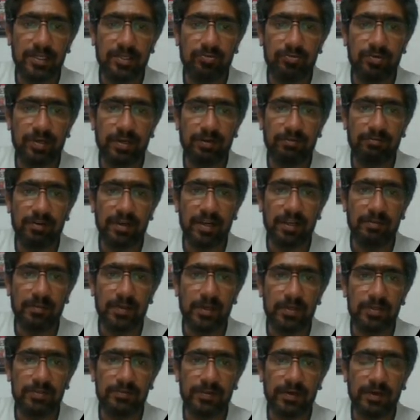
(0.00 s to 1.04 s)
2 and 5
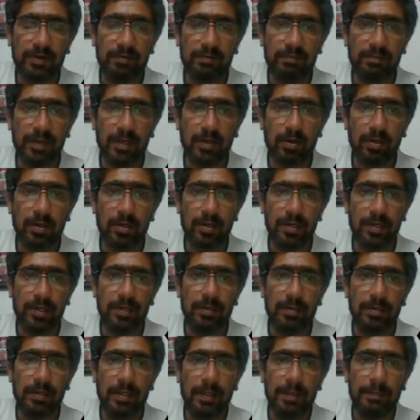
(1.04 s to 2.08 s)
because my already